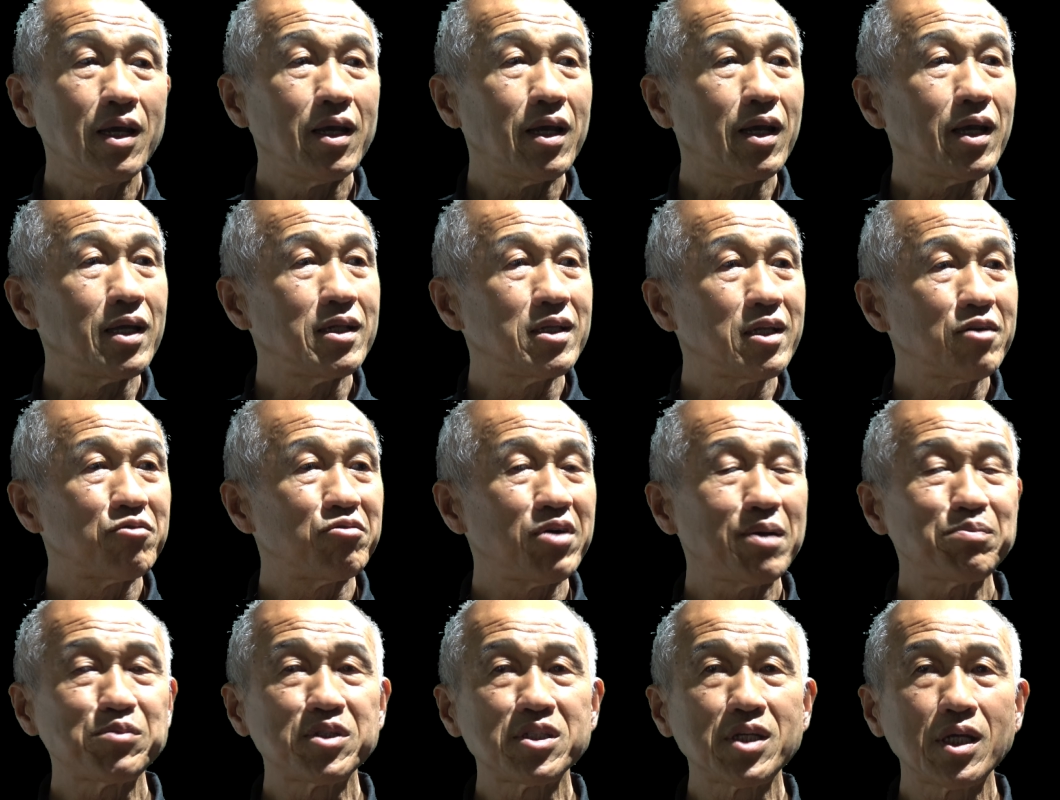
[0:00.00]
And the
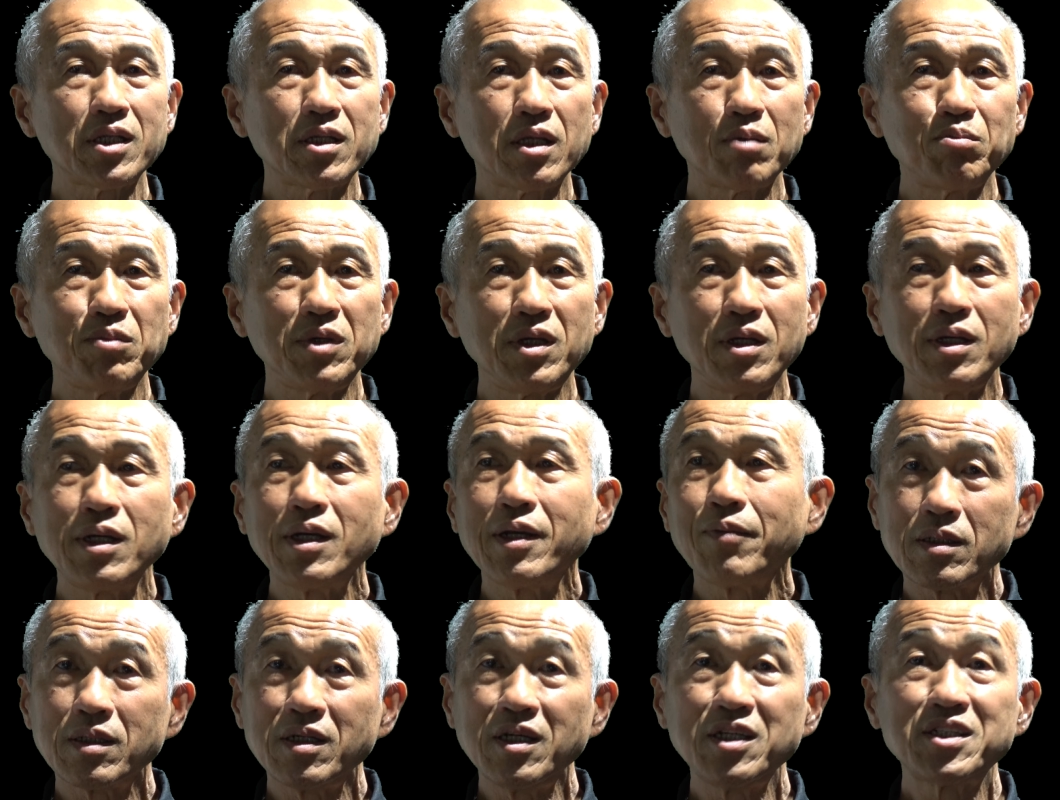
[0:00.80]
rep said to me,
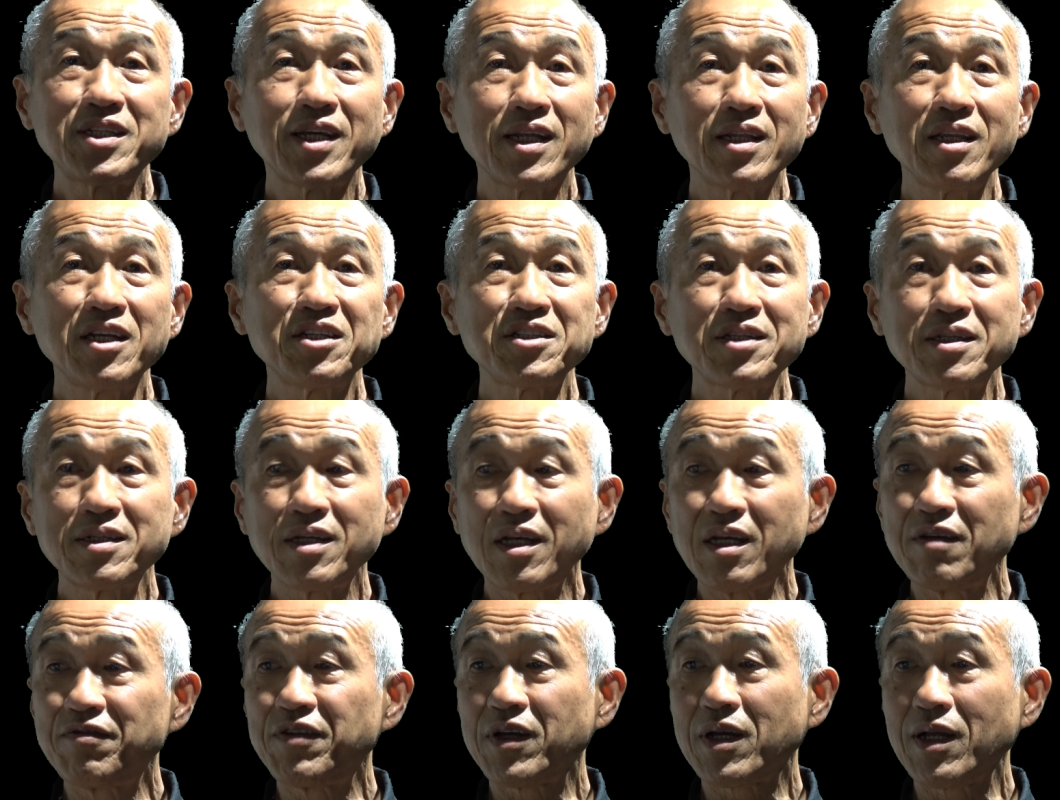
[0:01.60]
he said, listen,
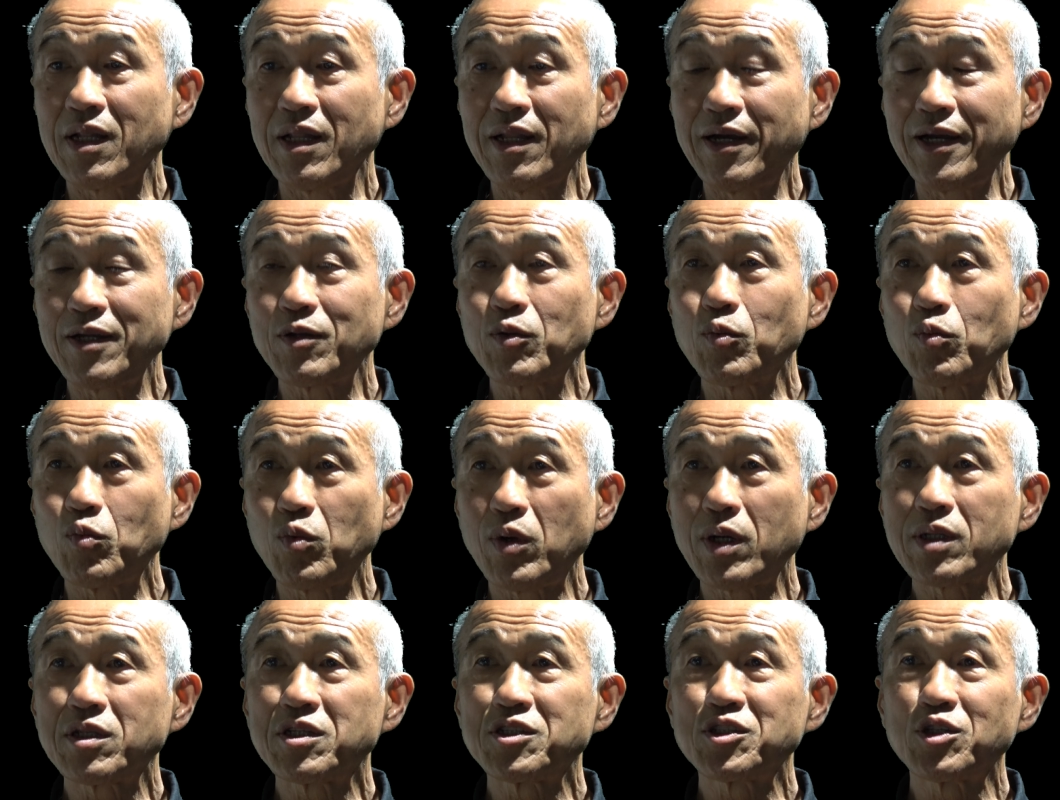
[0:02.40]
if a client
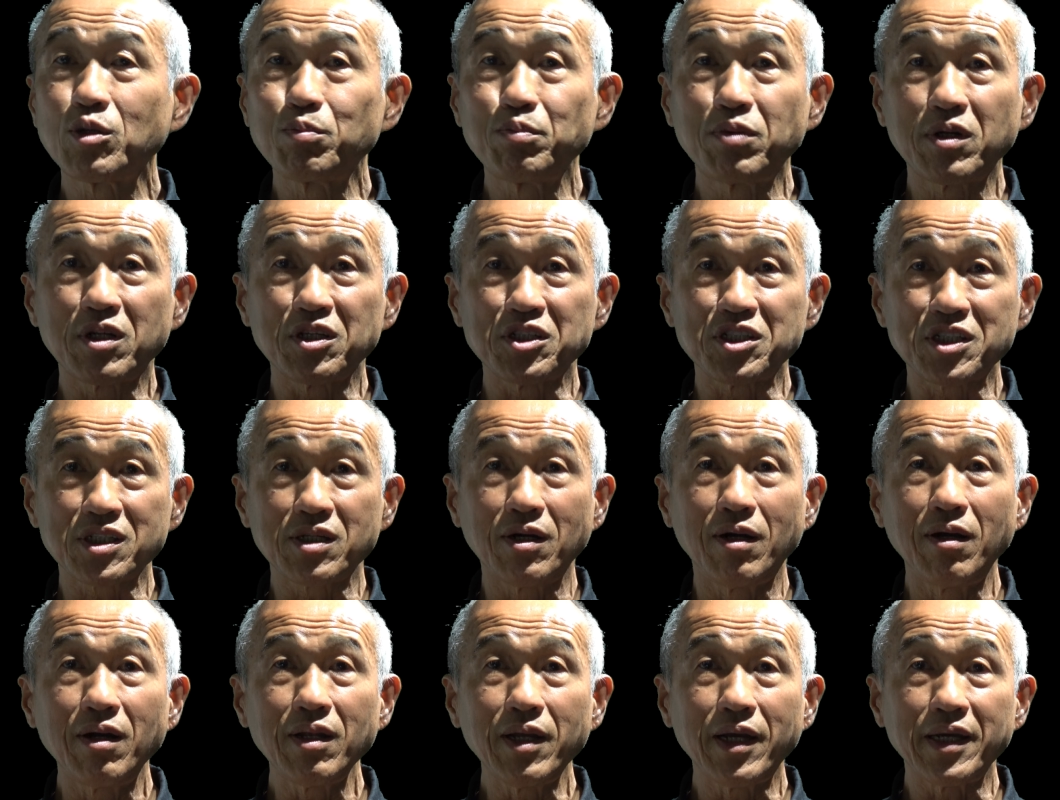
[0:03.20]
wants to put a
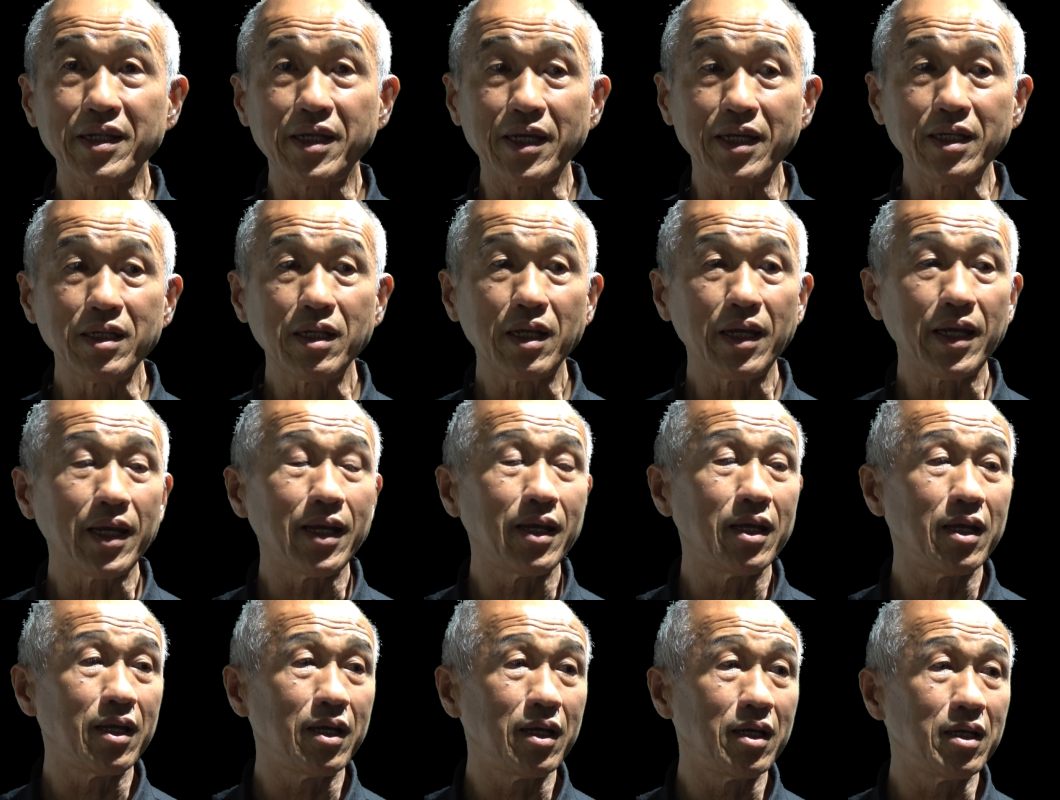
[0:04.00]
skylight in
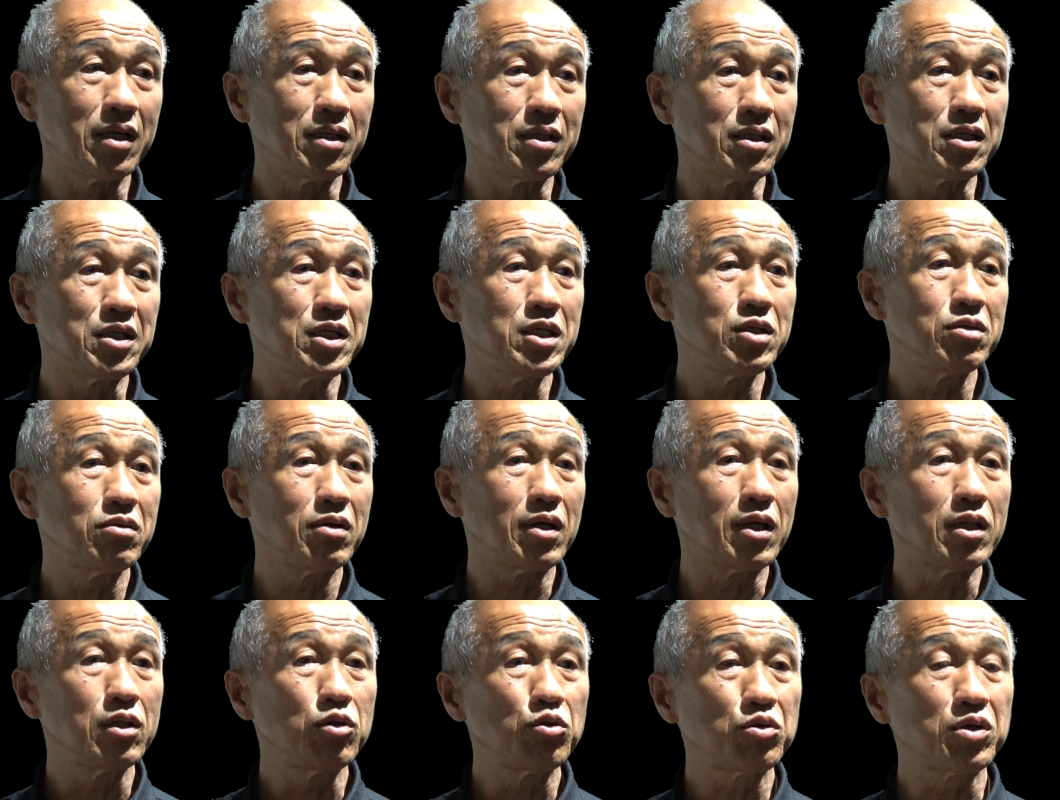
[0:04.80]
and you
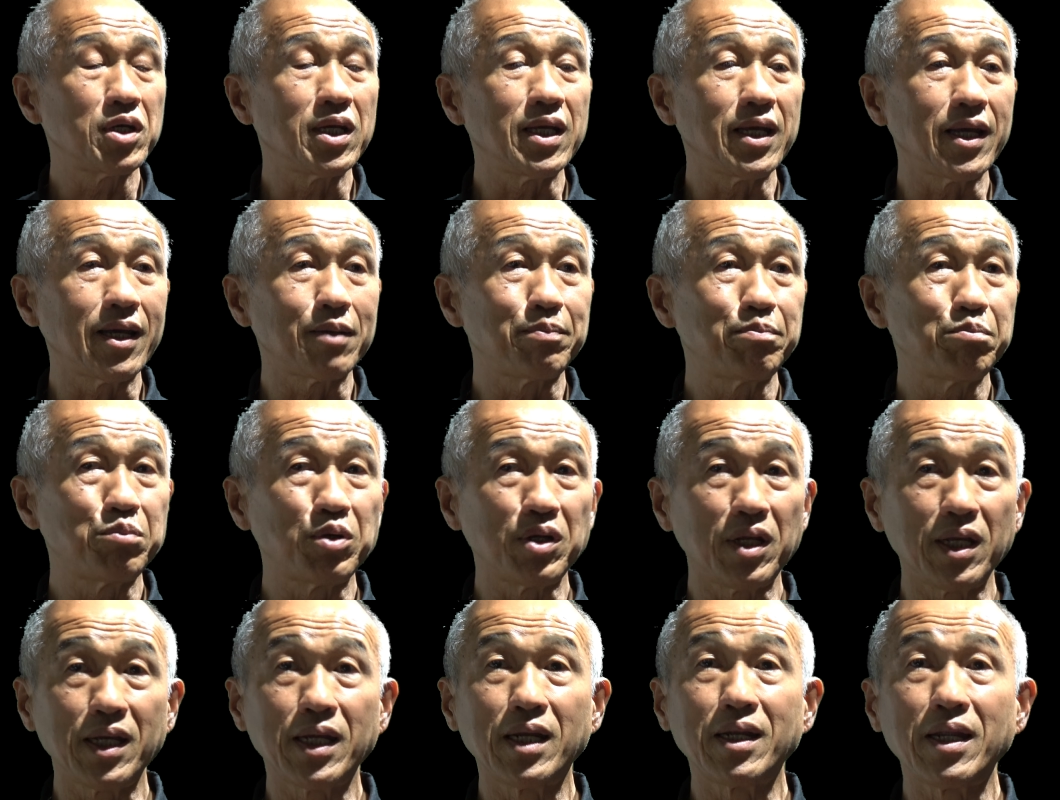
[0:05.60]
are looking at
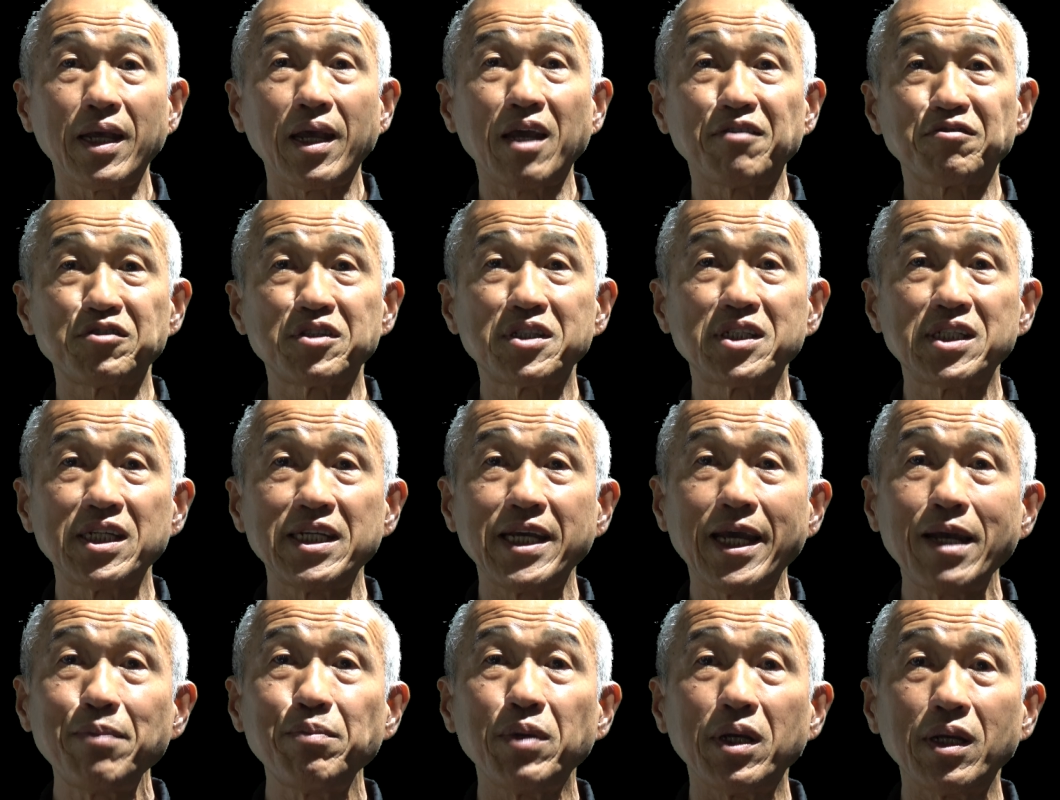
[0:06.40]
putting an
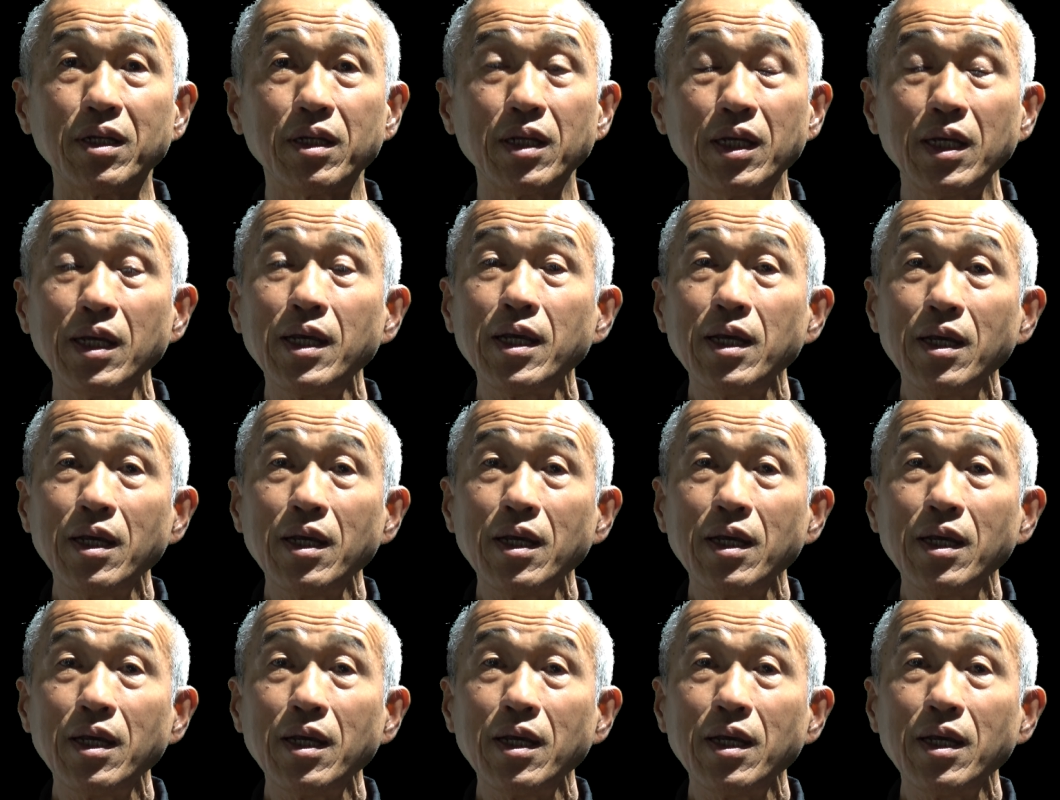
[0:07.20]
FCM in,